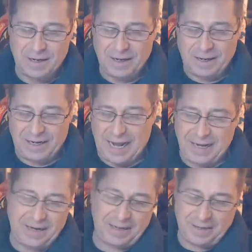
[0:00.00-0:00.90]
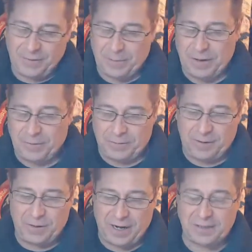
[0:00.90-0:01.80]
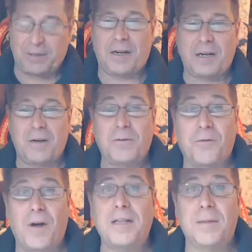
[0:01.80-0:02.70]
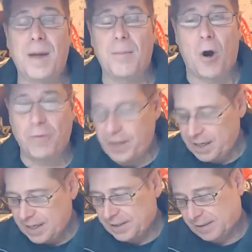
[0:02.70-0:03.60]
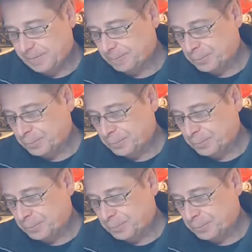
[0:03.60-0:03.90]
Again, if you guys are lucky enough to find some MREs,